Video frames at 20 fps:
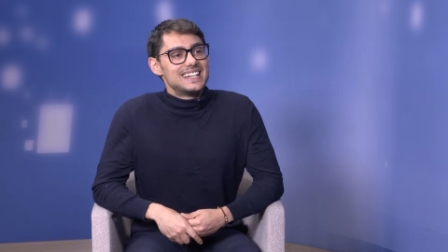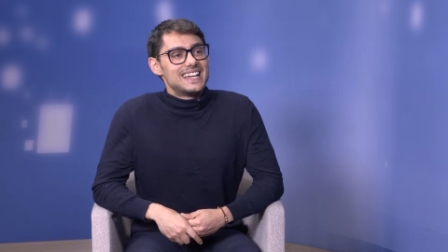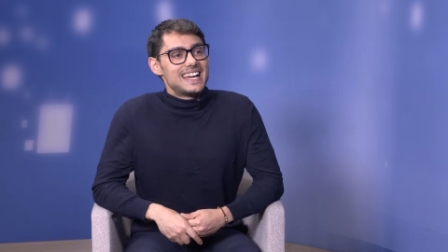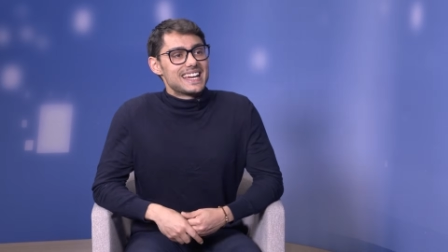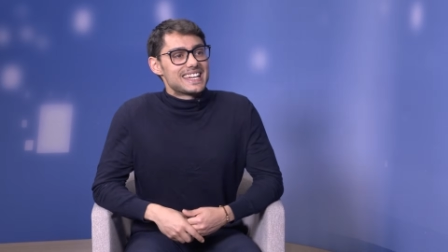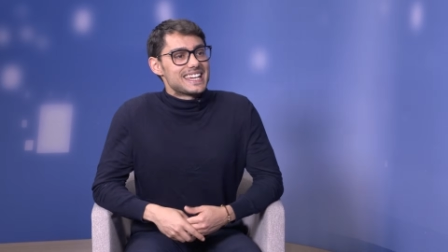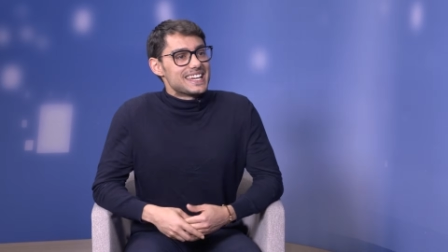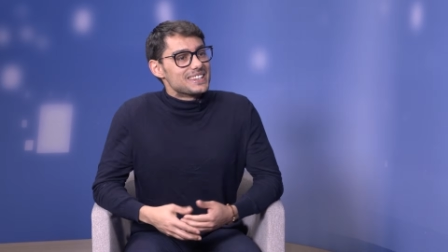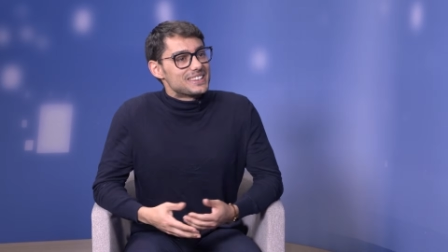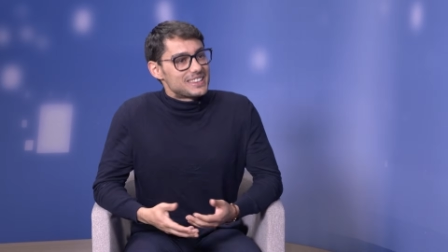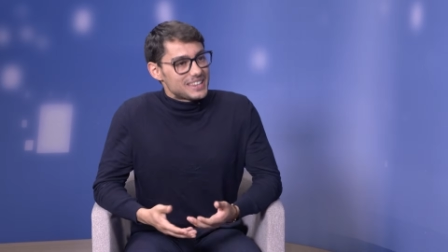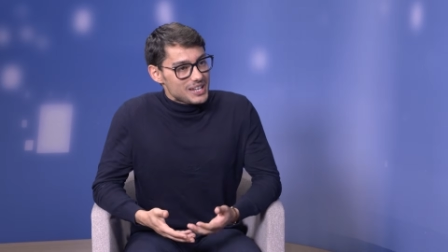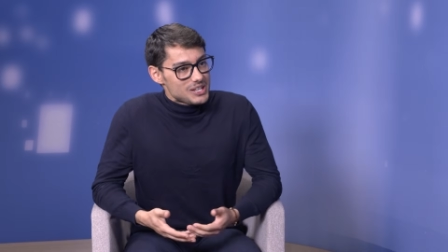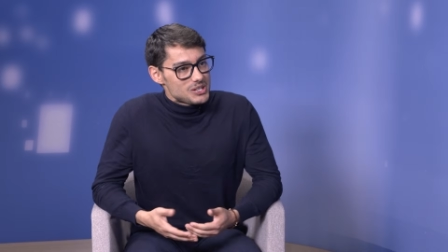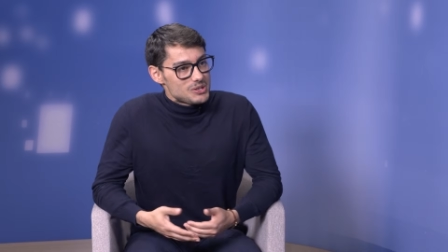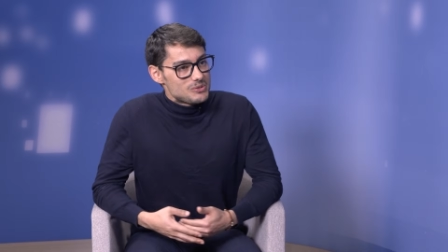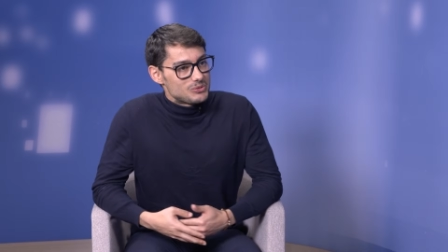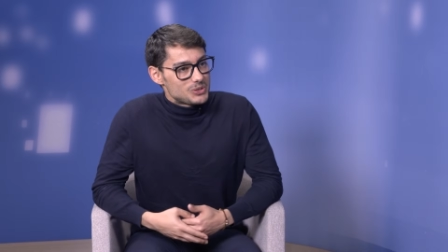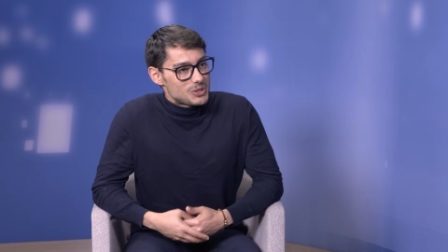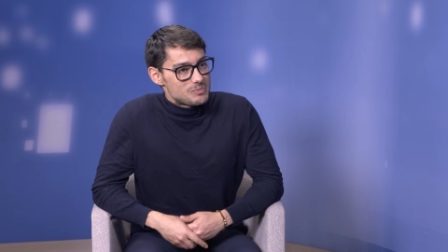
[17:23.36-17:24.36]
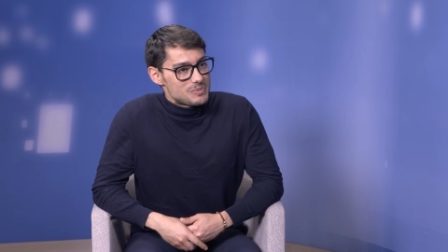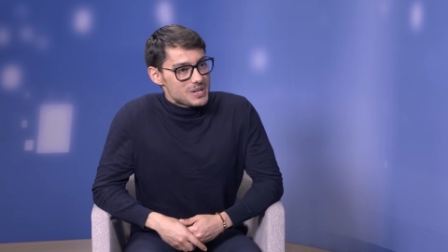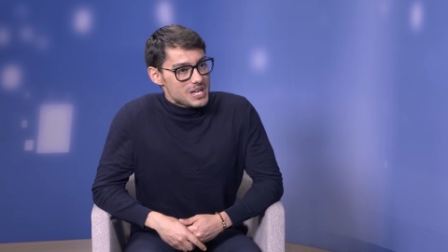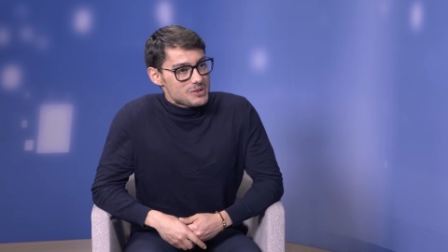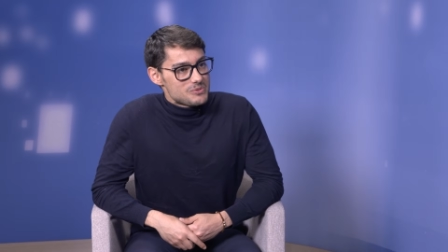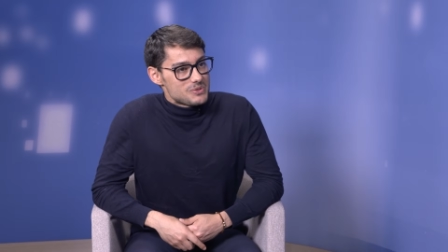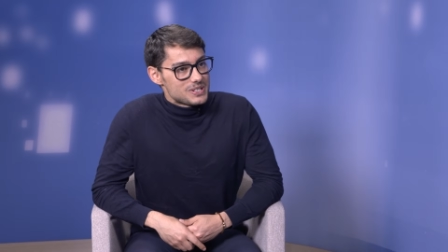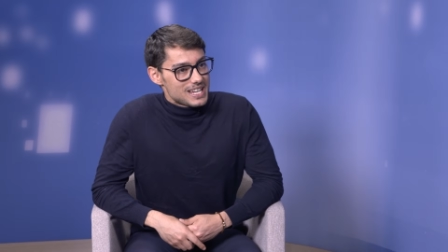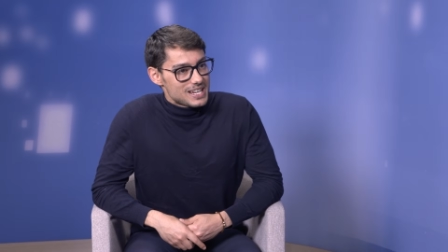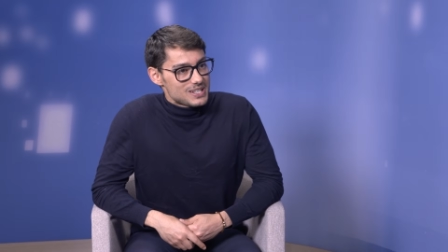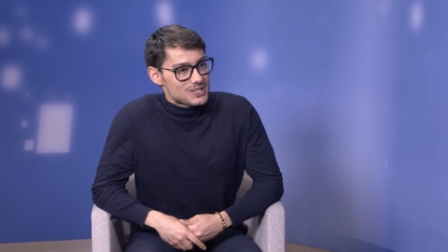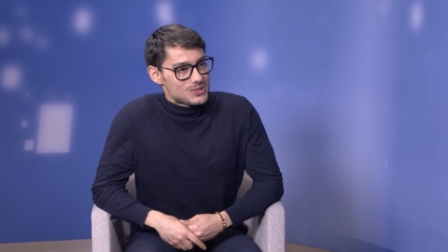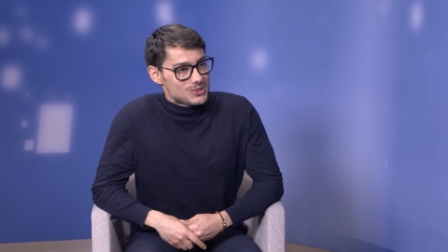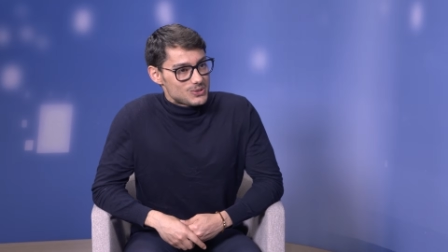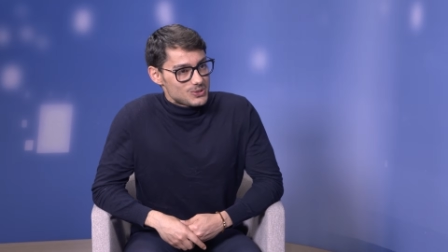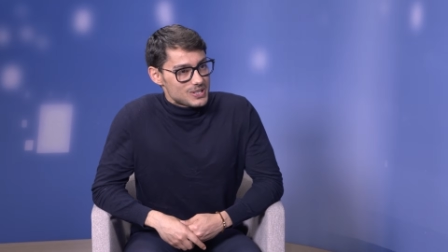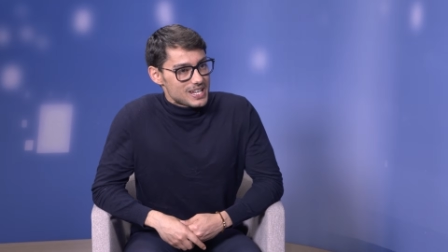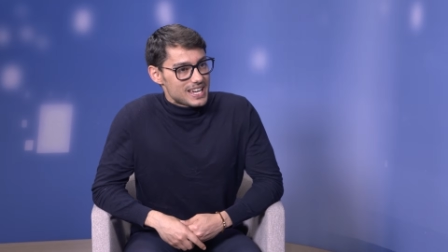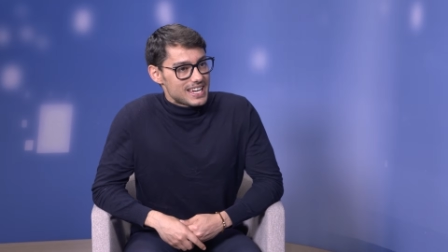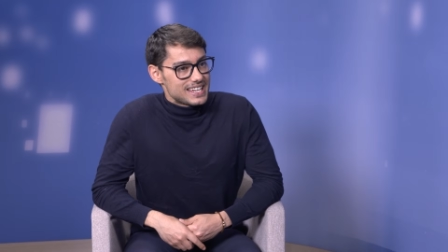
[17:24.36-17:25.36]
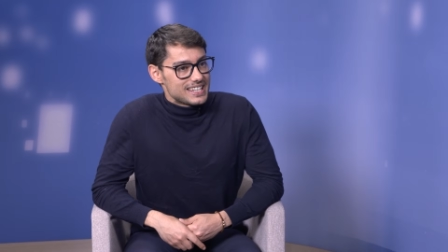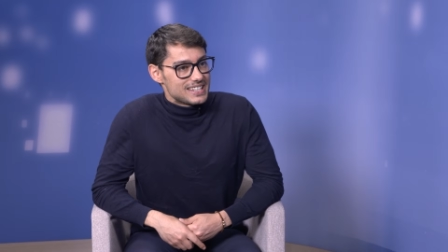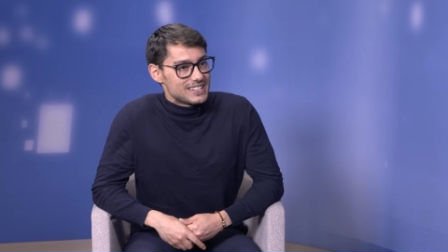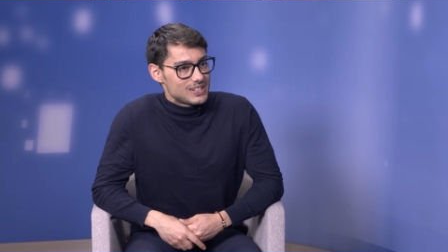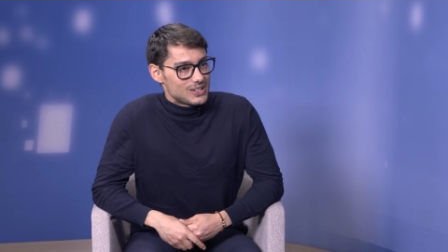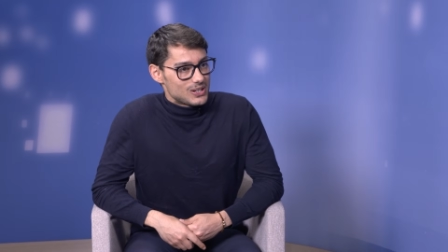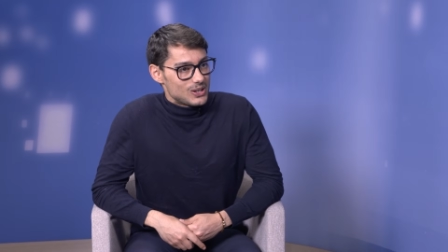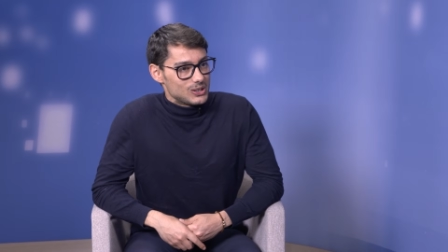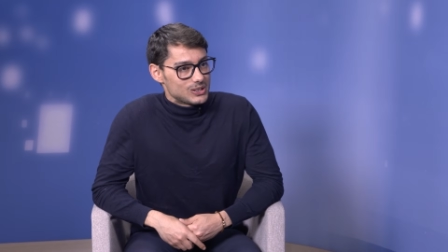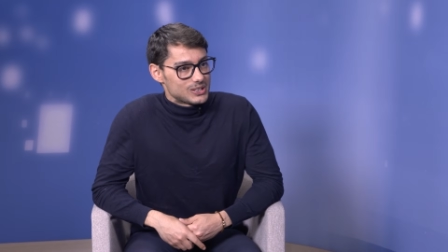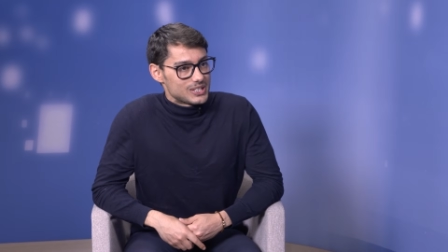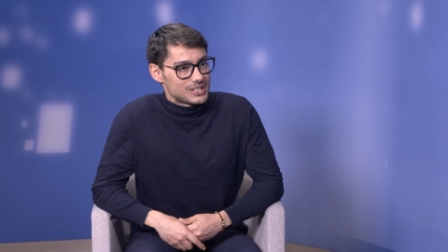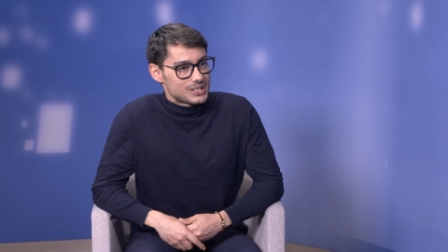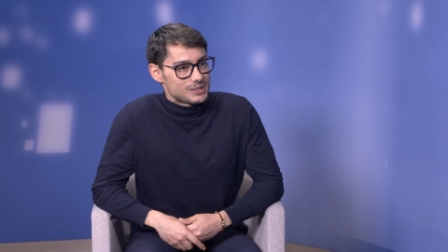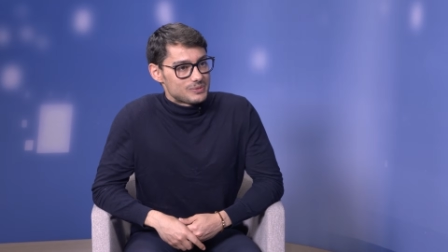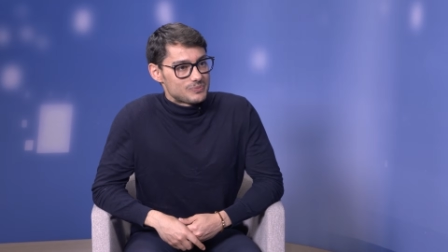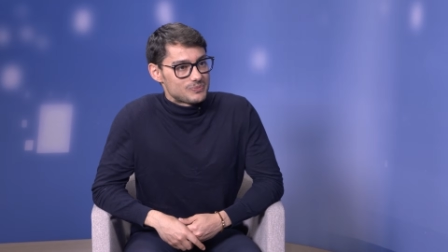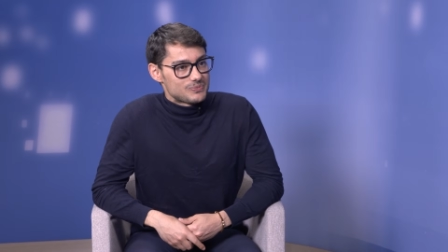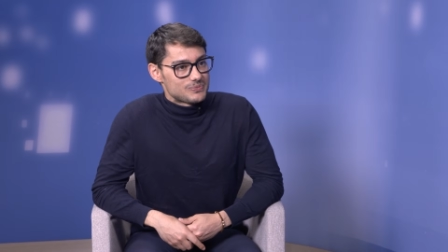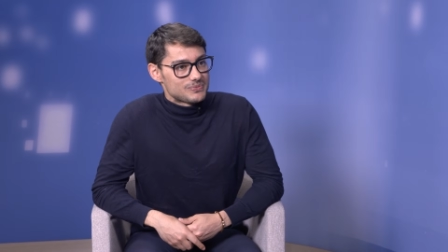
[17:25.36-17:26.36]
Again, thank you for being with us today, Holger.